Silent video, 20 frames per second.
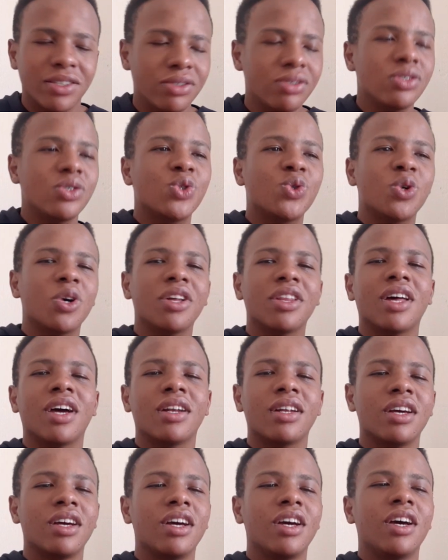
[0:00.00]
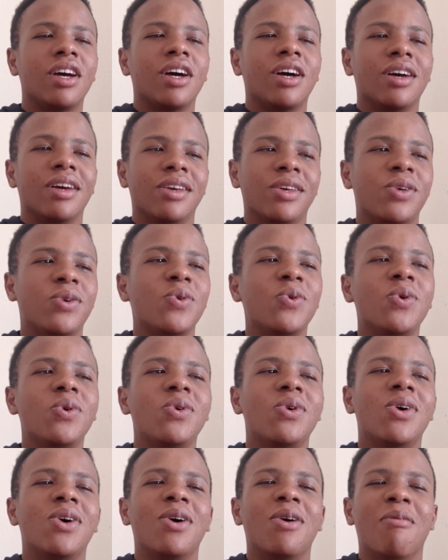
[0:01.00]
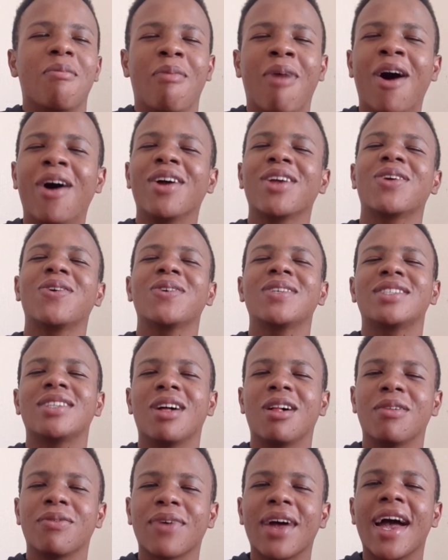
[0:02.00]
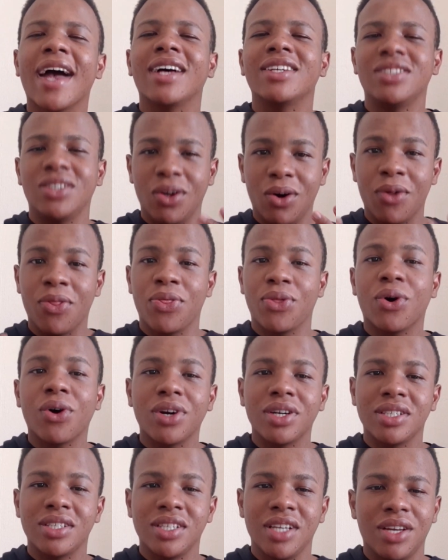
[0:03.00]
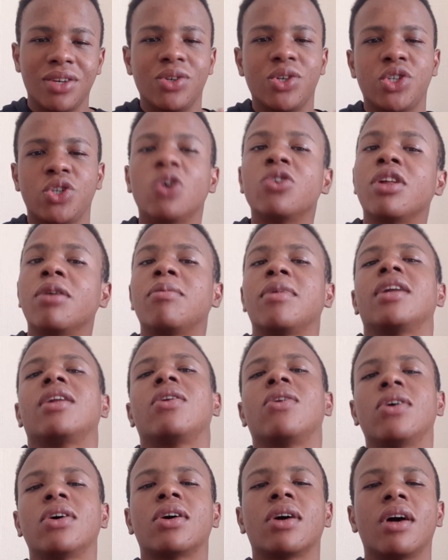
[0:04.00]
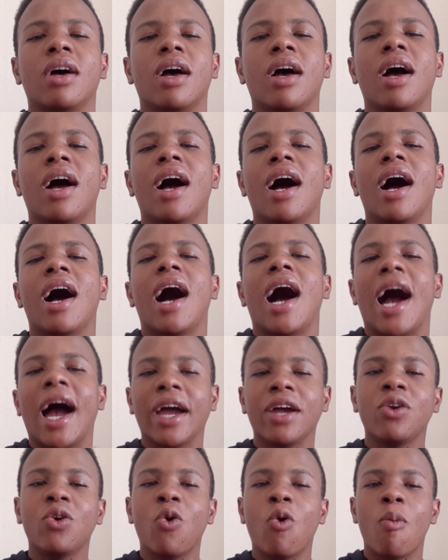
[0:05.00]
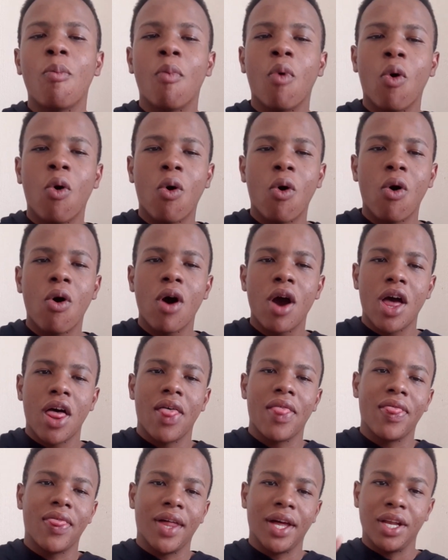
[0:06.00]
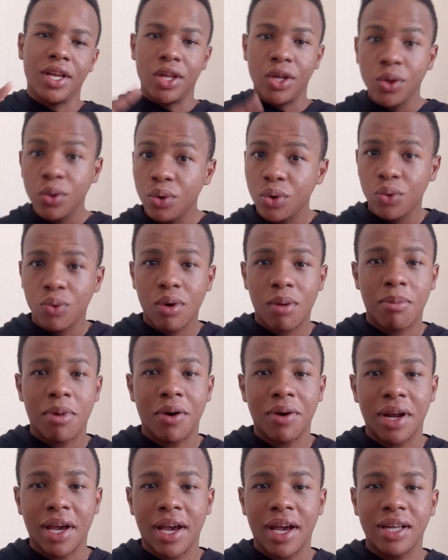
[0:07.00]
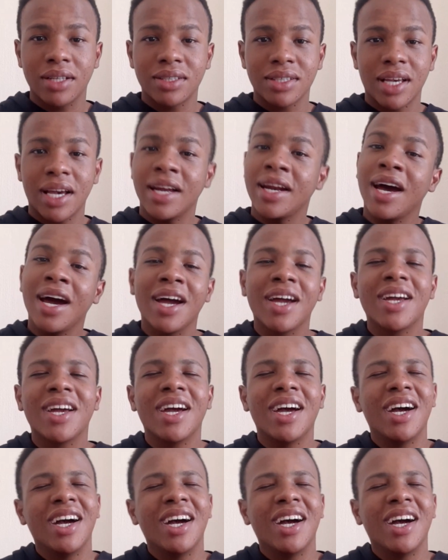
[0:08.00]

You ensure that you mark yourself as the authority, and you show them that, look, I know more than you do about ads, and I